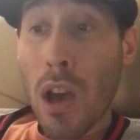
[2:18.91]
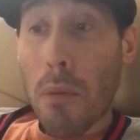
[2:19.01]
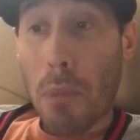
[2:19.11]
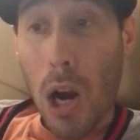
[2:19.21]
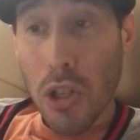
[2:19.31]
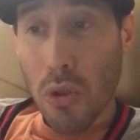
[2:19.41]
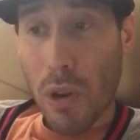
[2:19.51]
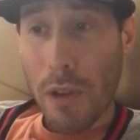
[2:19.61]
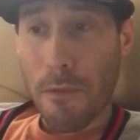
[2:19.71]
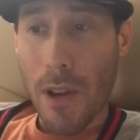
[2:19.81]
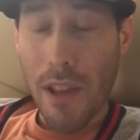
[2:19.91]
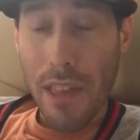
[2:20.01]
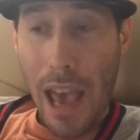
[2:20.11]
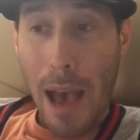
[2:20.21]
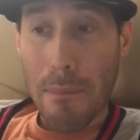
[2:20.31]
March 25th
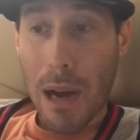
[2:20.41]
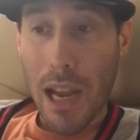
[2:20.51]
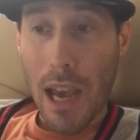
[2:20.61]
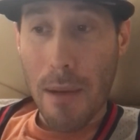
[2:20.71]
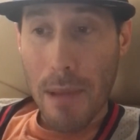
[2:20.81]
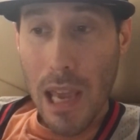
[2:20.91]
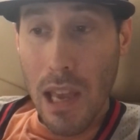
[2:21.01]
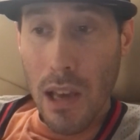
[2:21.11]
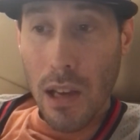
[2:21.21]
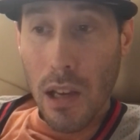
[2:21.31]
at Miami.